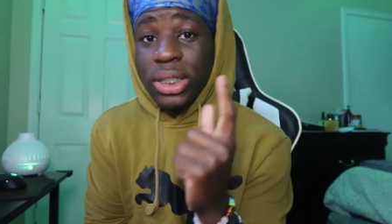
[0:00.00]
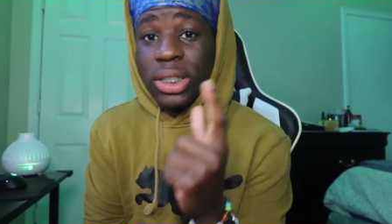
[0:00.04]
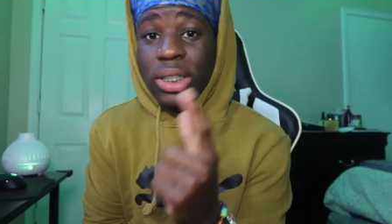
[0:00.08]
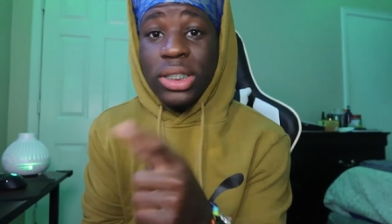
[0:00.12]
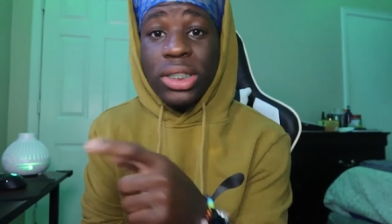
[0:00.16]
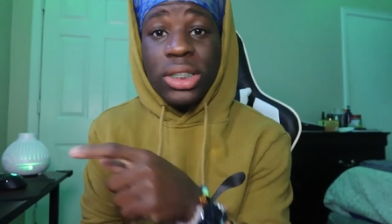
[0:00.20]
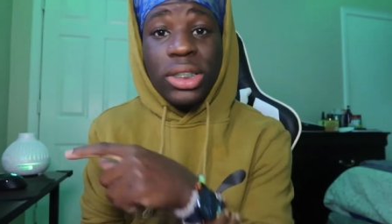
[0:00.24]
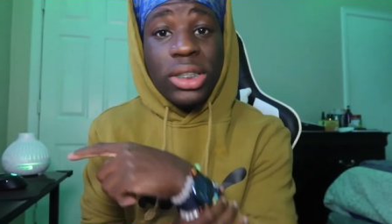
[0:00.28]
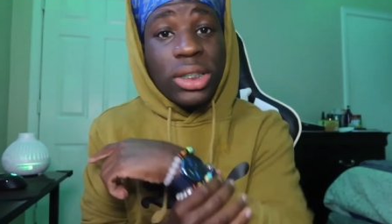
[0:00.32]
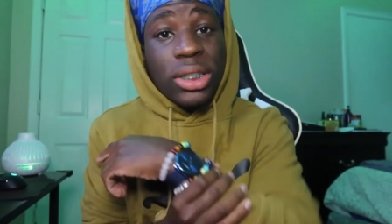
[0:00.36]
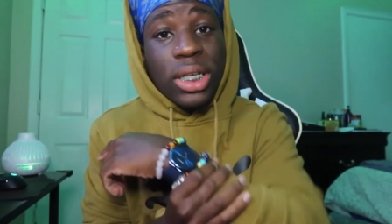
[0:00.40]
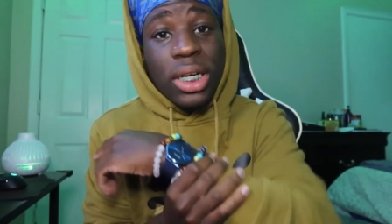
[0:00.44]
tell
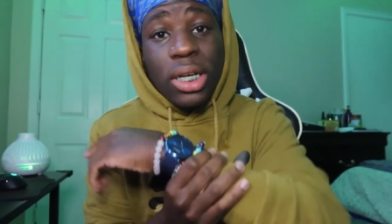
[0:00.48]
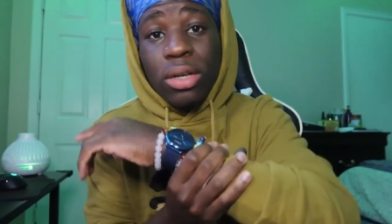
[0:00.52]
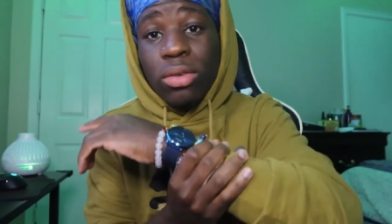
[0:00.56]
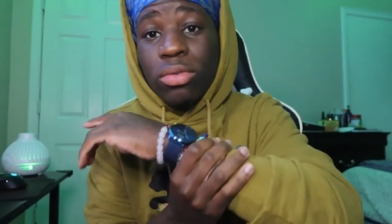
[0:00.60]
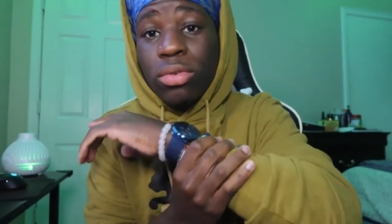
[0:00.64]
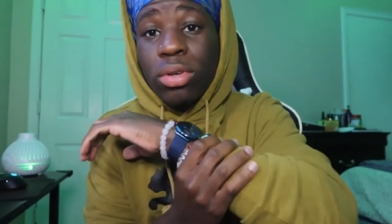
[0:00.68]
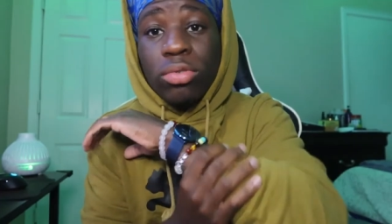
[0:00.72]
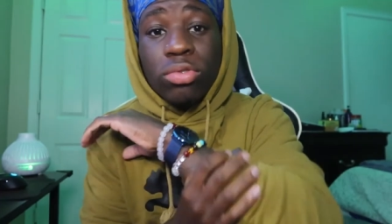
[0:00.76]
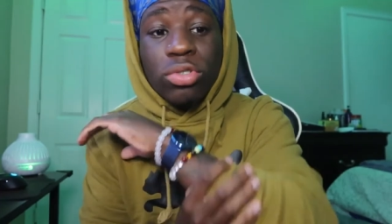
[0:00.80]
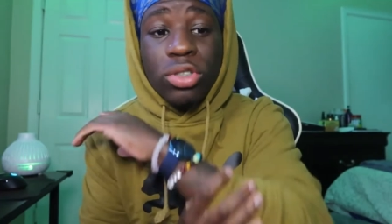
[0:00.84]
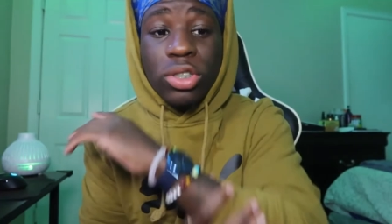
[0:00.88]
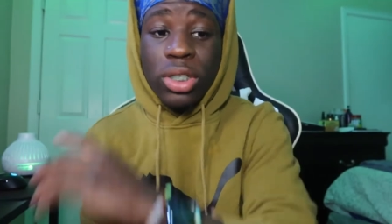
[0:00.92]
us she said
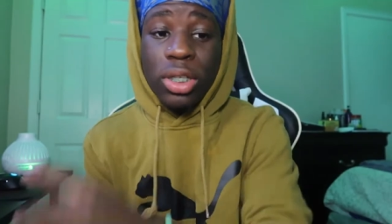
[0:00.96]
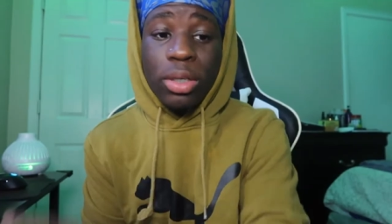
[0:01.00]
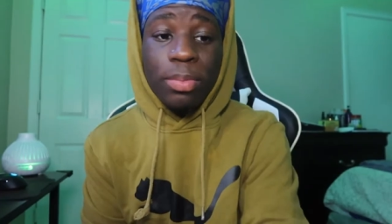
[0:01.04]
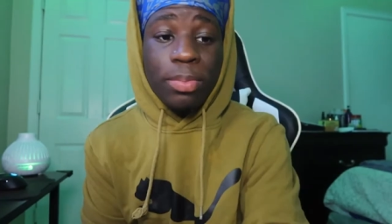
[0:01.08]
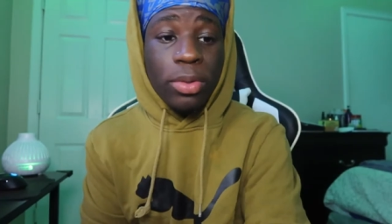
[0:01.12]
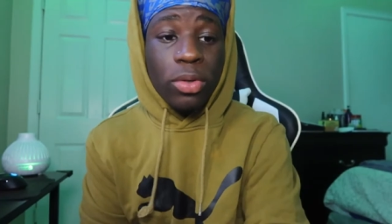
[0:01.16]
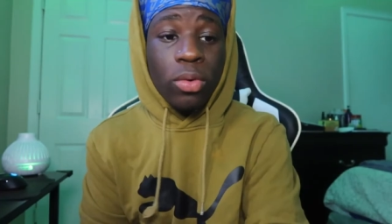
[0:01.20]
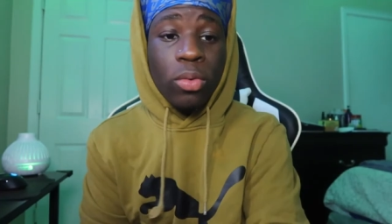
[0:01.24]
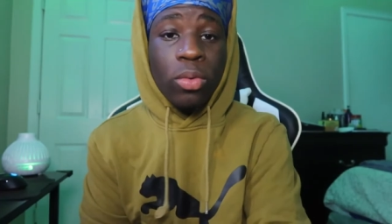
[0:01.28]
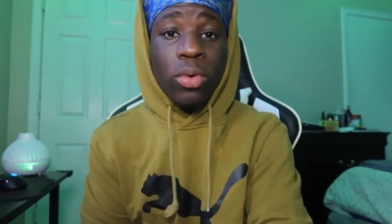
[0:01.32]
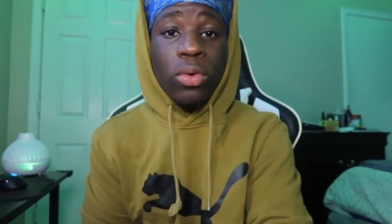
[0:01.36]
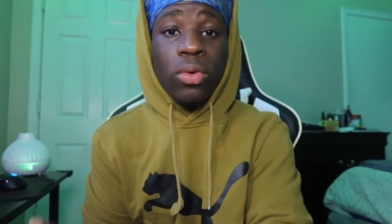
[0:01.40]
don't don't
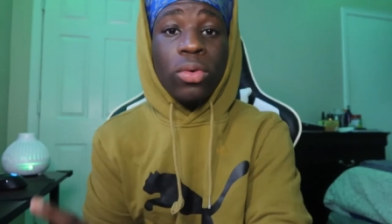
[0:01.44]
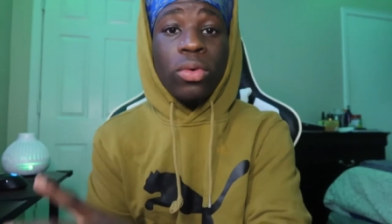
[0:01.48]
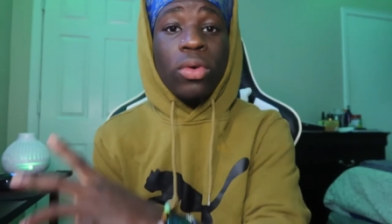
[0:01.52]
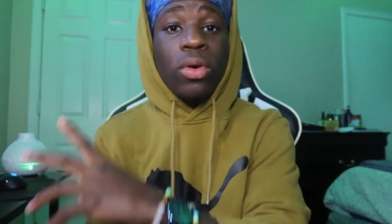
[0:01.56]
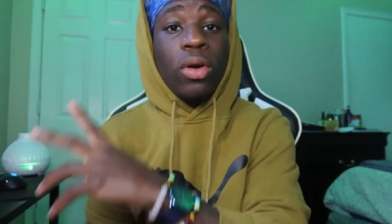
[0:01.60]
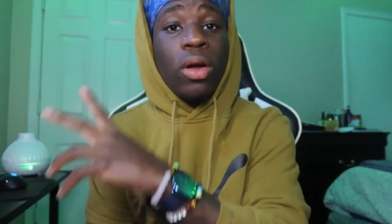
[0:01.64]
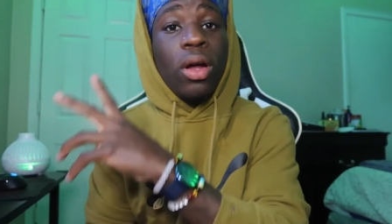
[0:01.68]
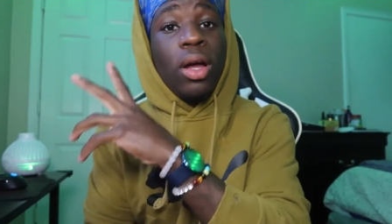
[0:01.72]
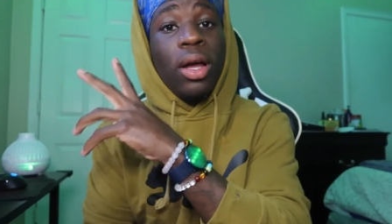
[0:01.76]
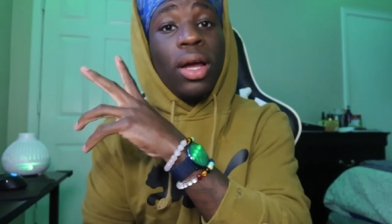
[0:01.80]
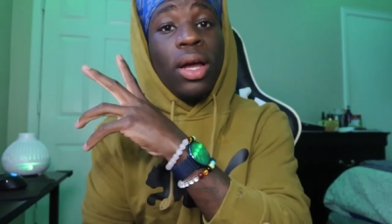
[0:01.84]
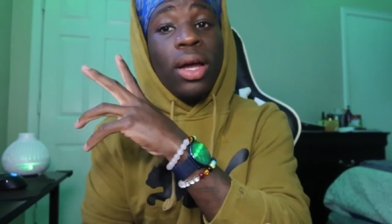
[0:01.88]
sleep in the room